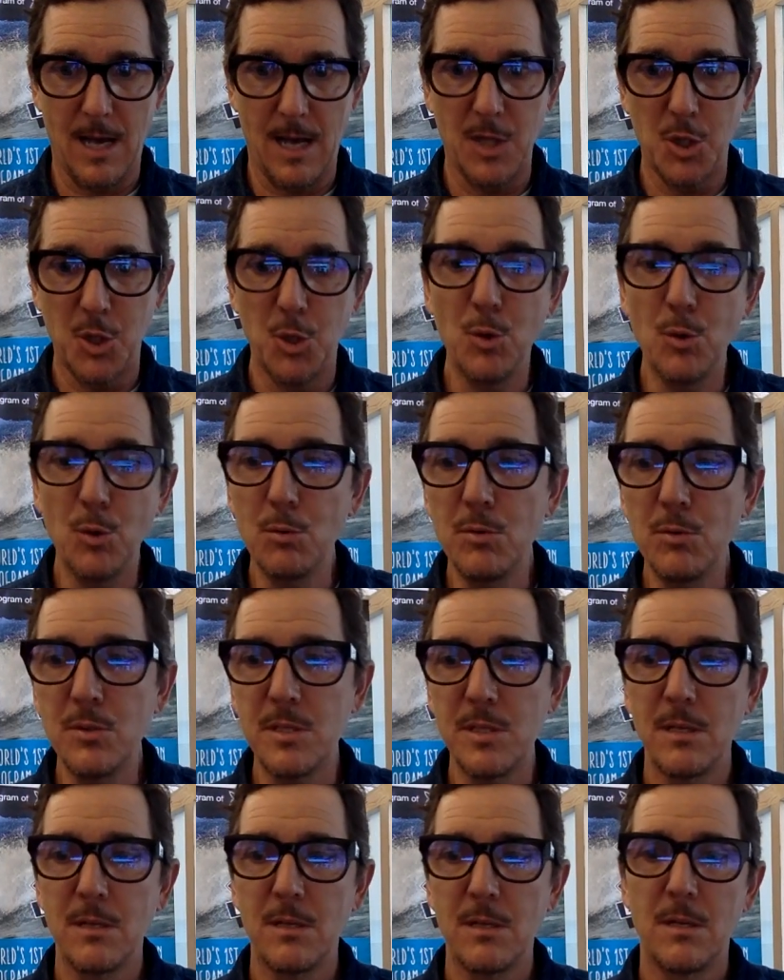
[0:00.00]

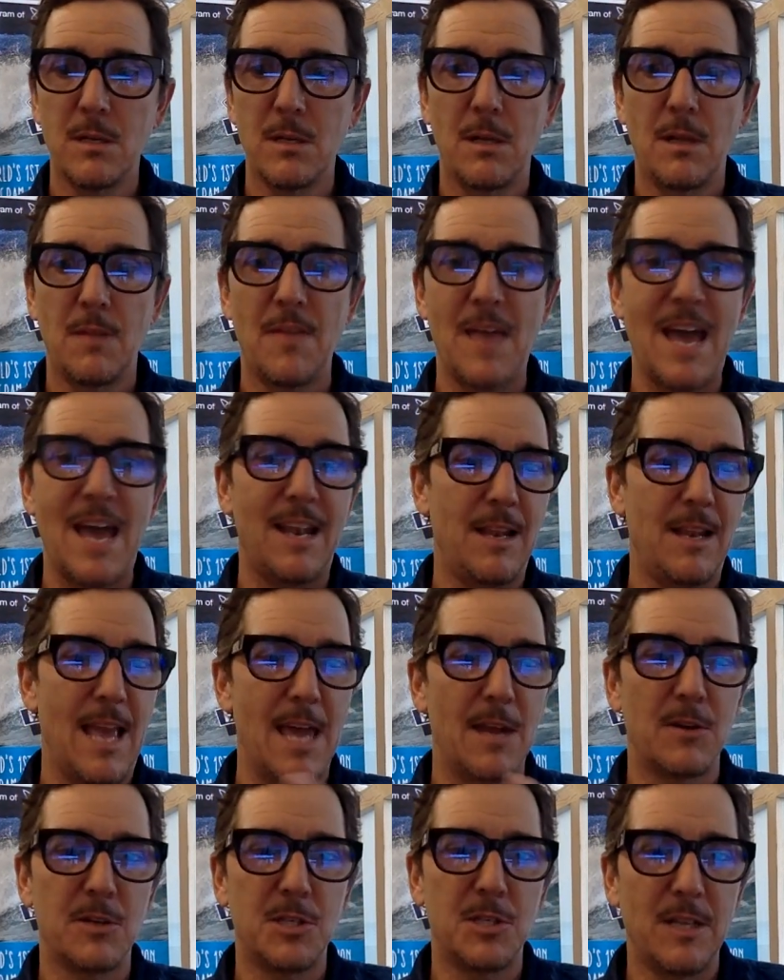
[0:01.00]
use that
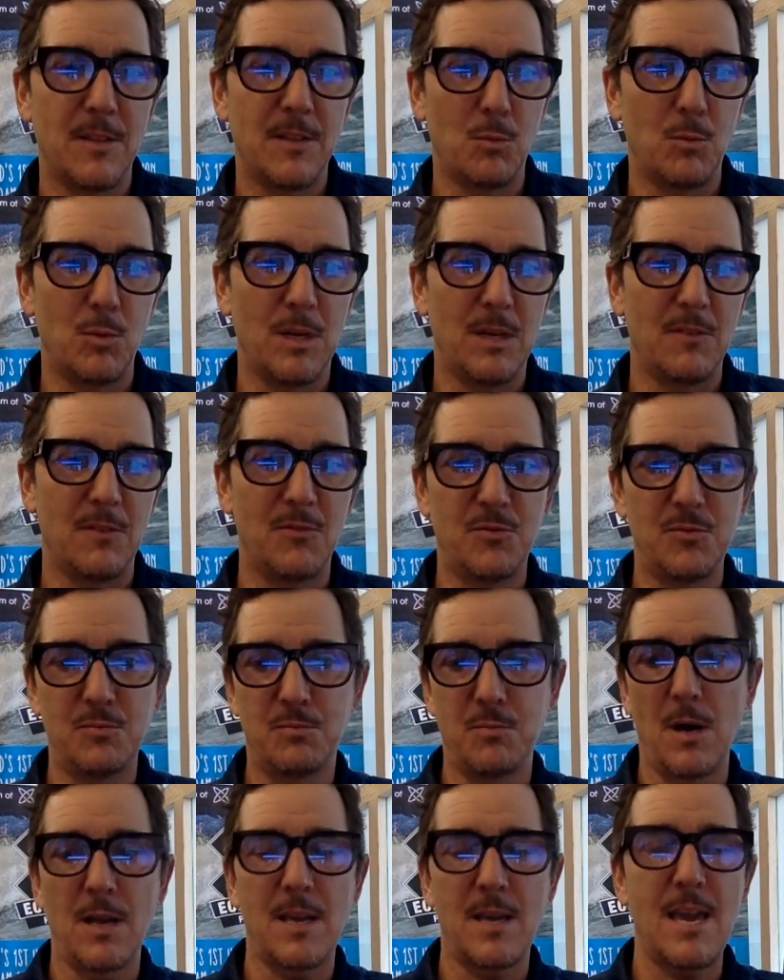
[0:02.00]
energy that we've
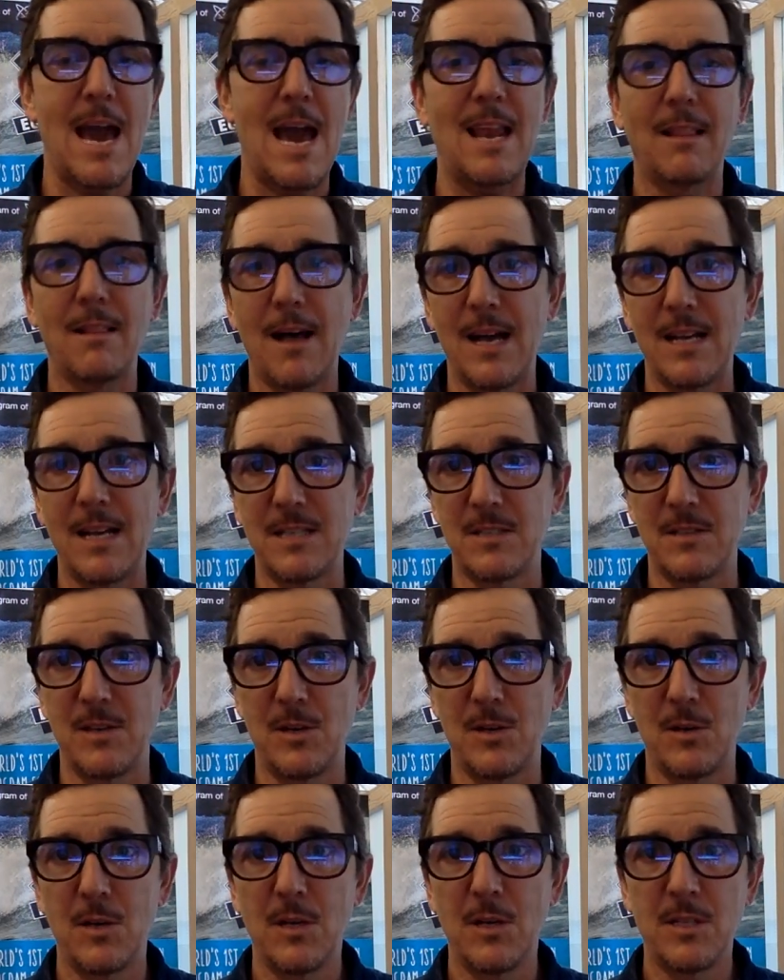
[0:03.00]
catalyzed
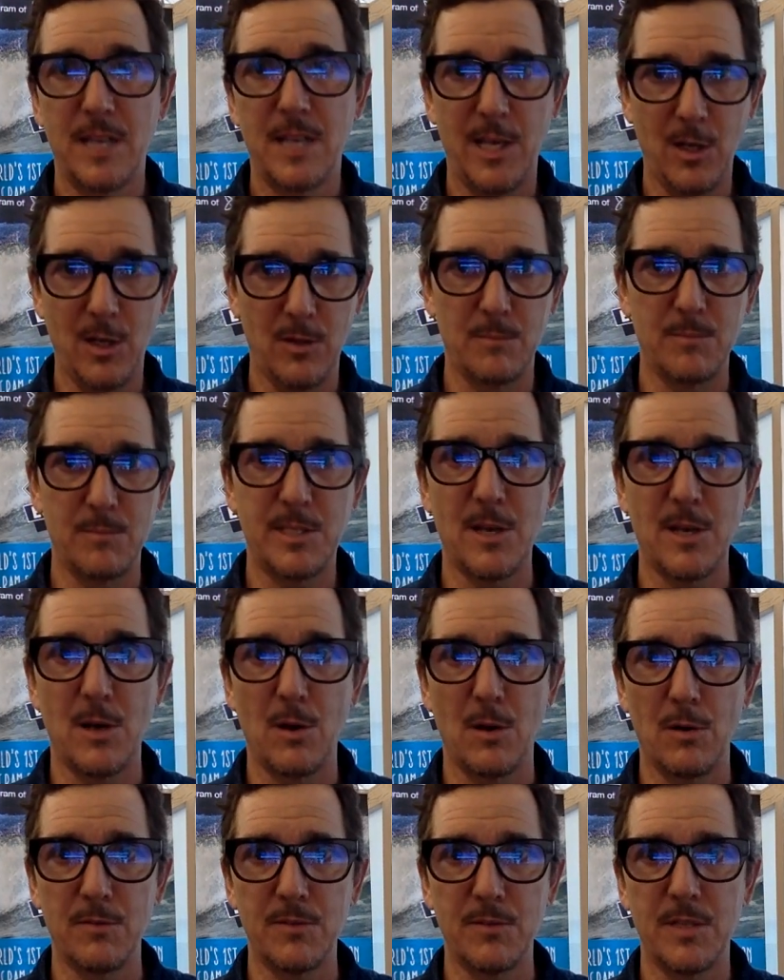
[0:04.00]
there to heal
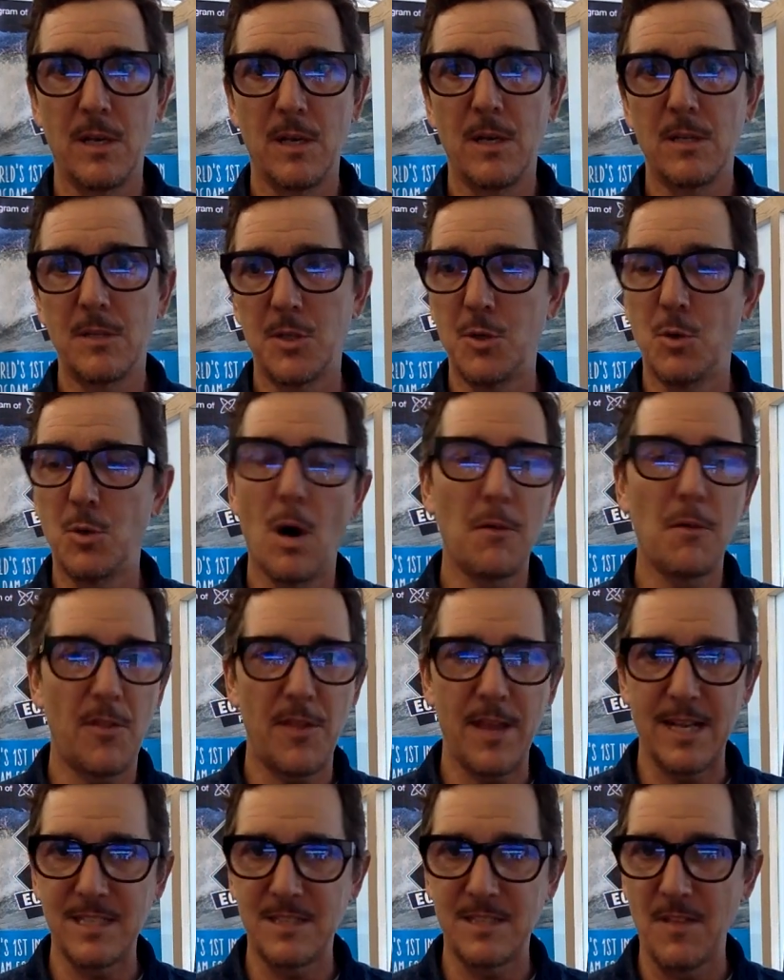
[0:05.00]
themselves, to do all the
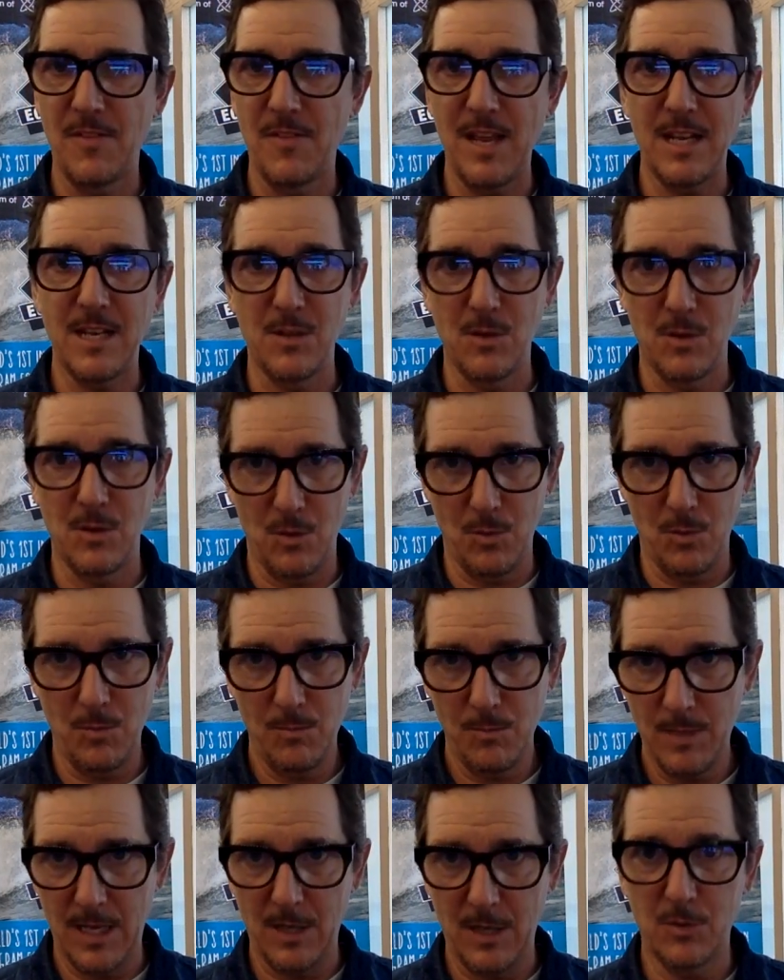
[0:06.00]
things that they do,
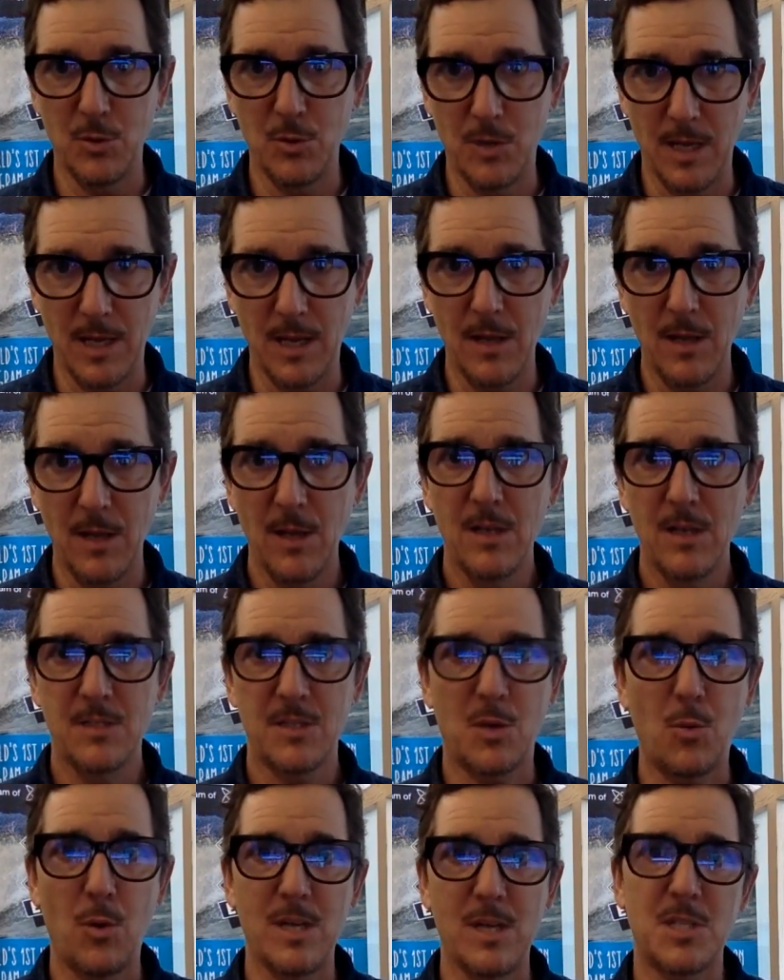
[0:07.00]
including
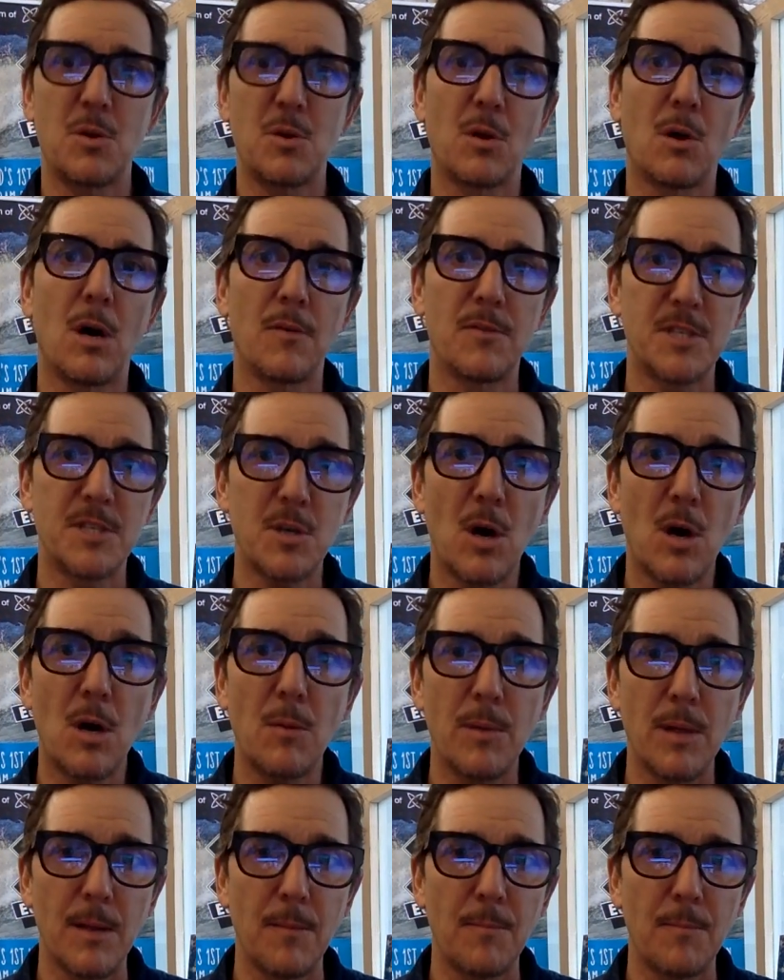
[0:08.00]
sequestering all this
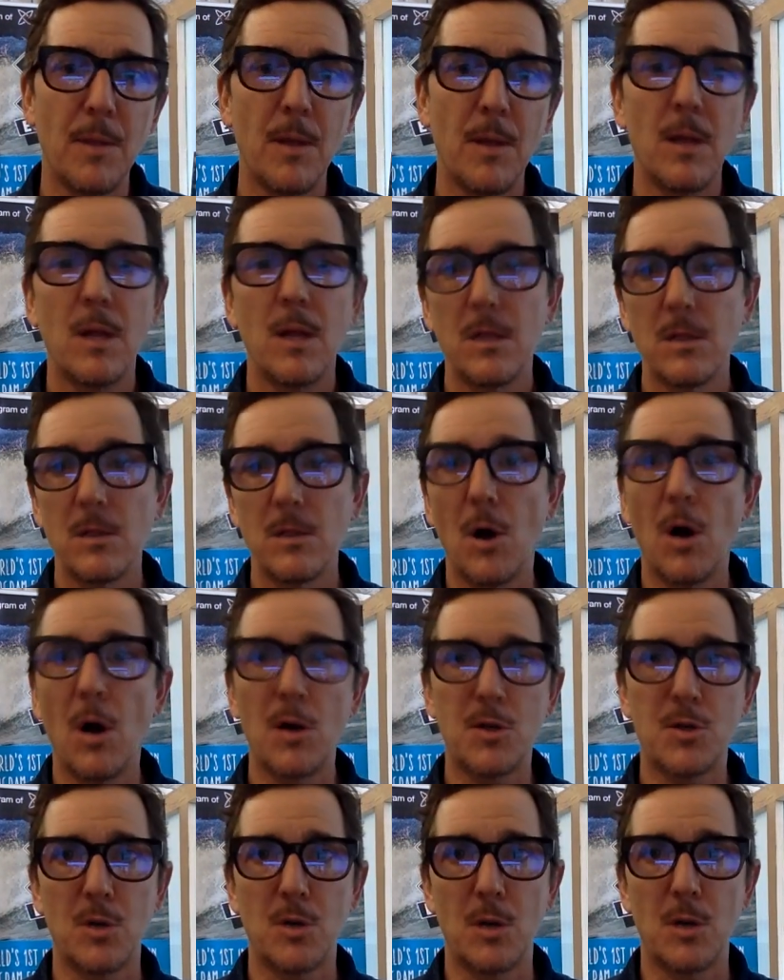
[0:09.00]
carbon
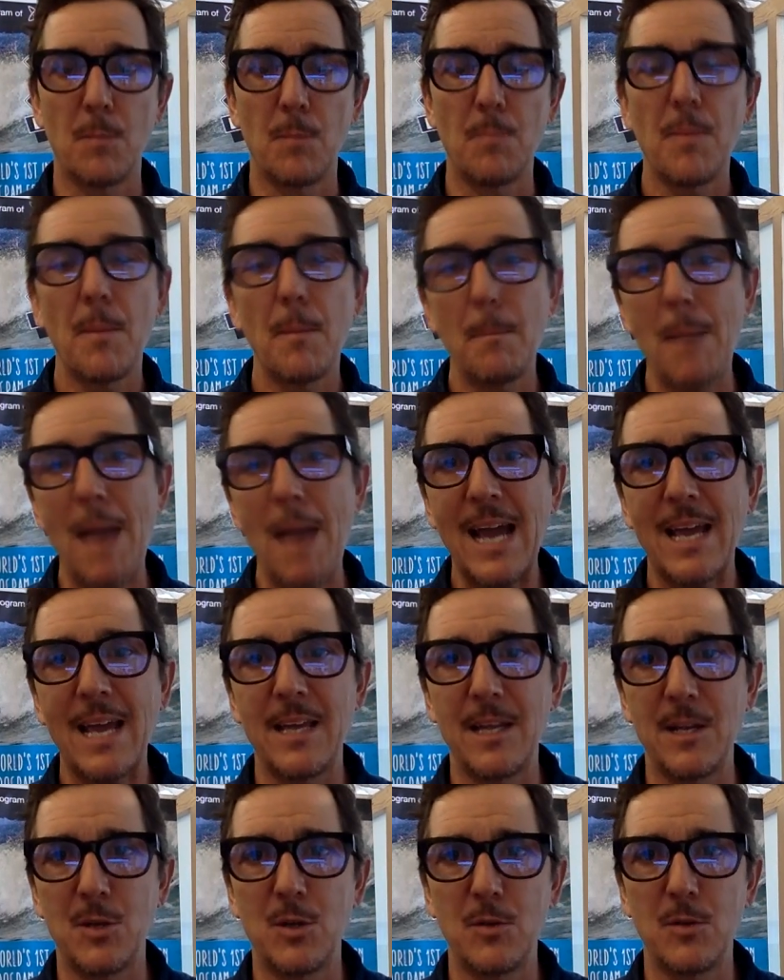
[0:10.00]
long-term back
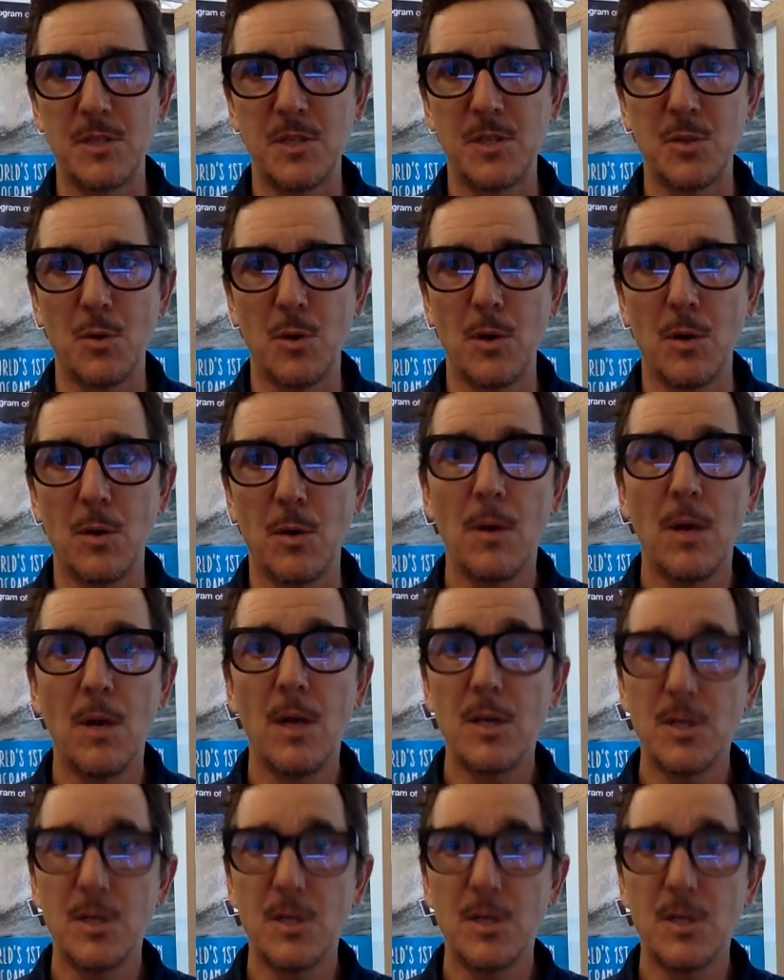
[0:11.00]
into the soil.